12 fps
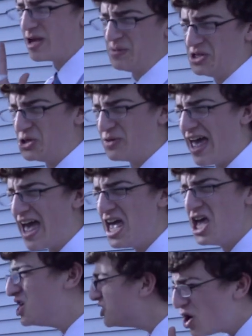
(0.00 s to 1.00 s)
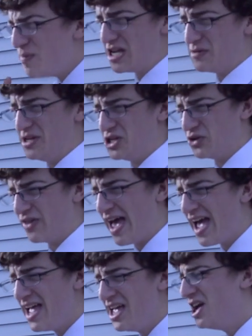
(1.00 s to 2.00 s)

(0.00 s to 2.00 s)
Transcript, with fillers: make me do that. Don't make me do that.